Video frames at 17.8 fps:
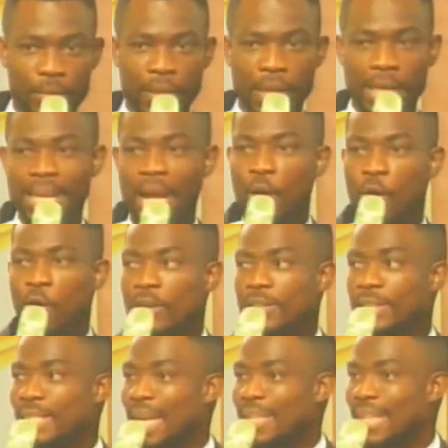Now,
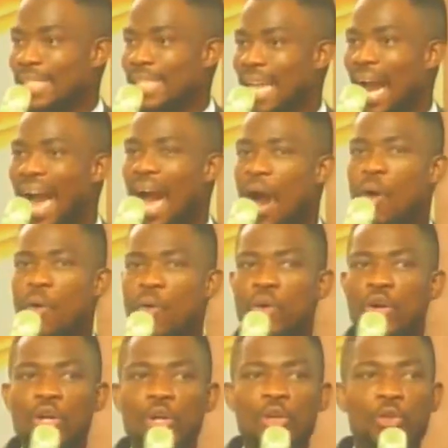consider that how
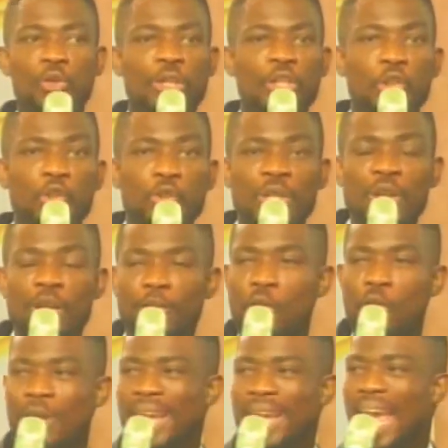do the children of
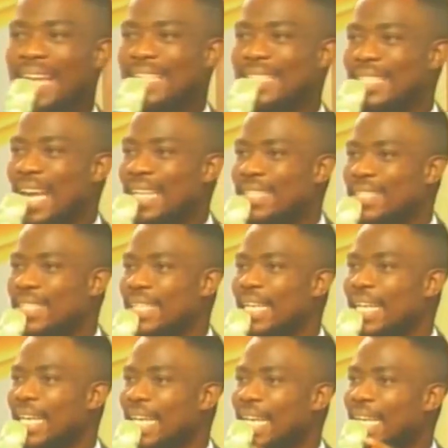God exert
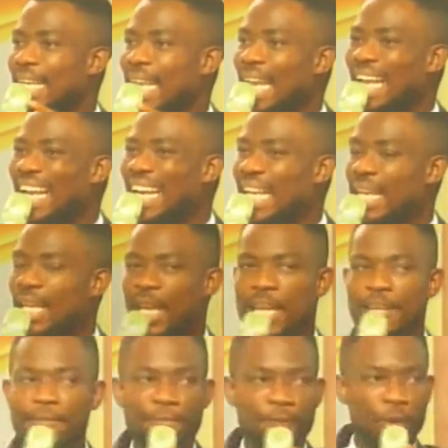kingly
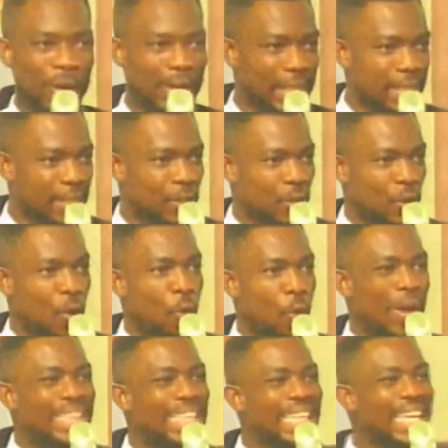influence
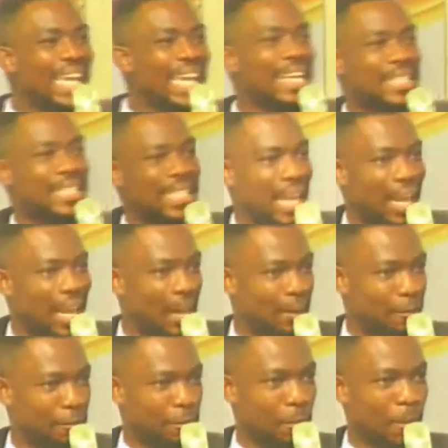when the king is still
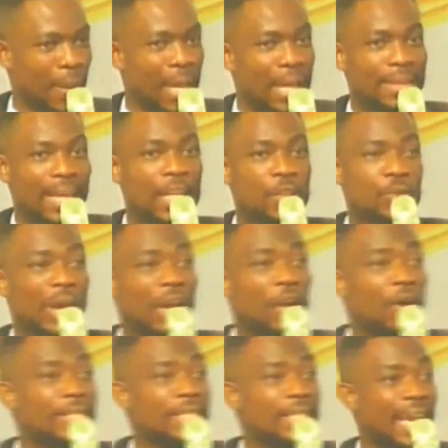alive. That is why
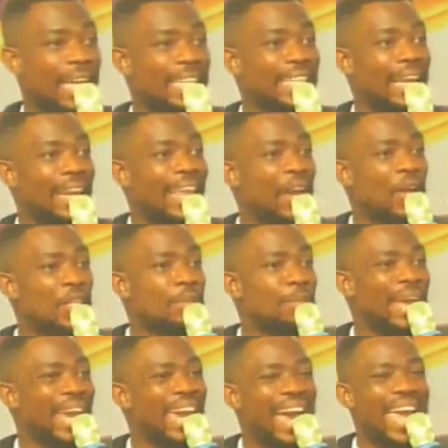God said, Let us
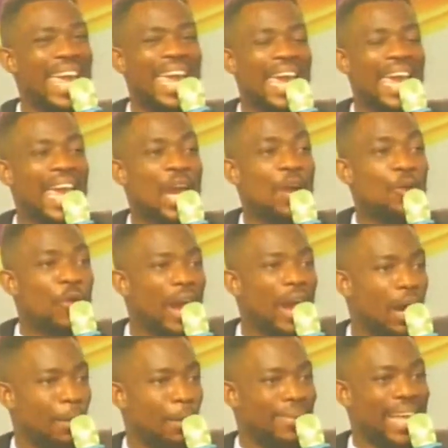make a
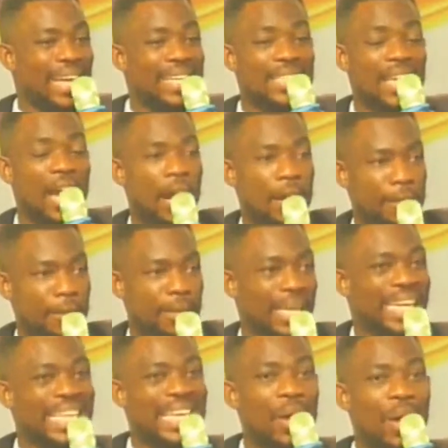realm, that is earth,
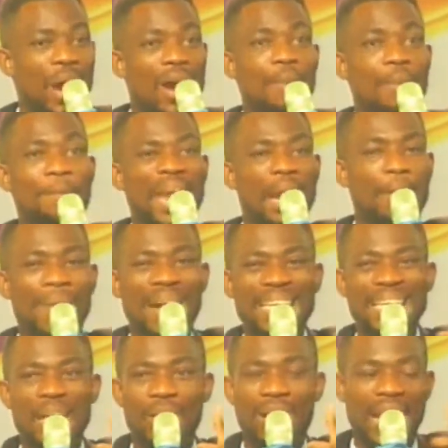in our make man
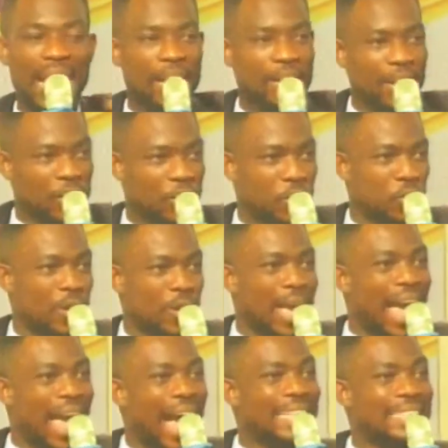in our likeness,
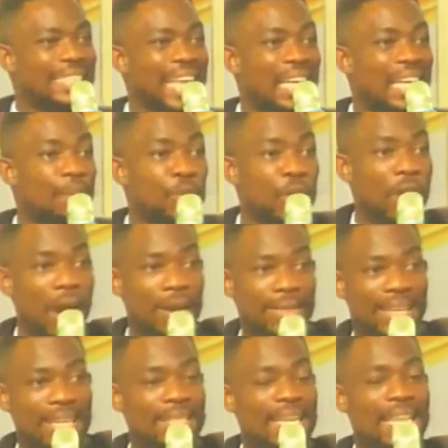and send him to earth.
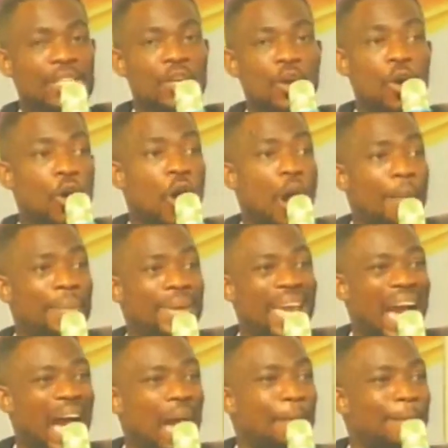And he says, Come
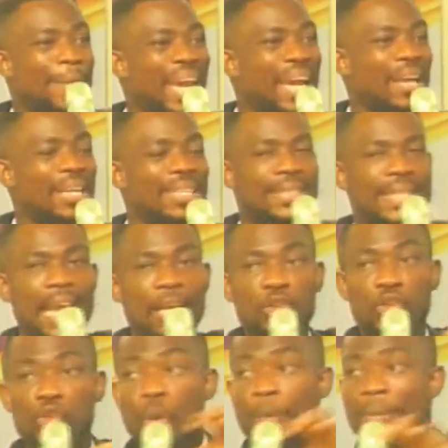here and make
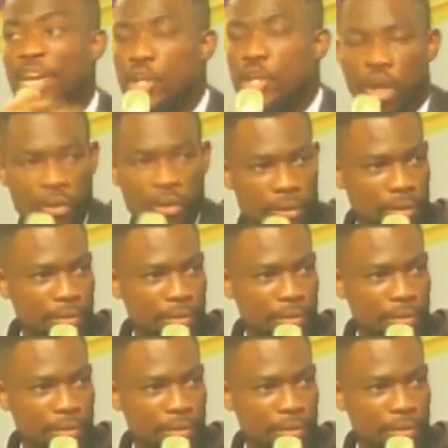take dominion.